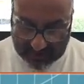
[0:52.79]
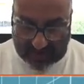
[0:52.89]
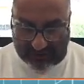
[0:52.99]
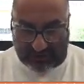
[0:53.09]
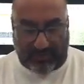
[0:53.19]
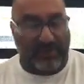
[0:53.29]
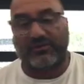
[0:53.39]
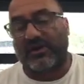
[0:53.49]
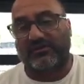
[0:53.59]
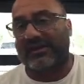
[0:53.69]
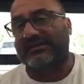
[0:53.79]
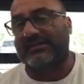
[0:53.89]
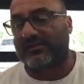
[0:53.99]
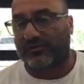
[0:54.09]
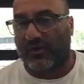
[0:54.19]
actually press the nuts into
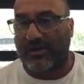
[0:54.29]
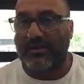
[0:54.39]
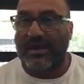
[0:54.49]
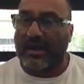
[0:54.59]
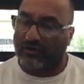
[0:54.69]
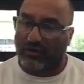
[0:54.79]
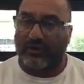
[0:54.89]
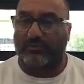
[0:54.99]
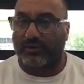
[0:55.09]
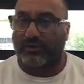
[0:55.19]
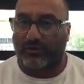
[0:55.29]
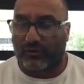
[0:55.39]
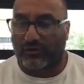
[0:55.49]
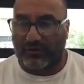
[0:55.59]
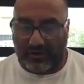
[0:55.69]
this frame until I put the
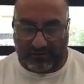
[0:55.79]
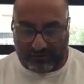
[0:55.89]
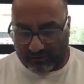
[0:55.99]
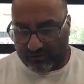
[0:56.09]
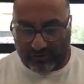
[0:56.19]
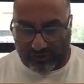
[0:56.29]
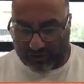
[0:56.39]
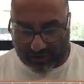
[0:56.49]
screws in there and I'm gonna show you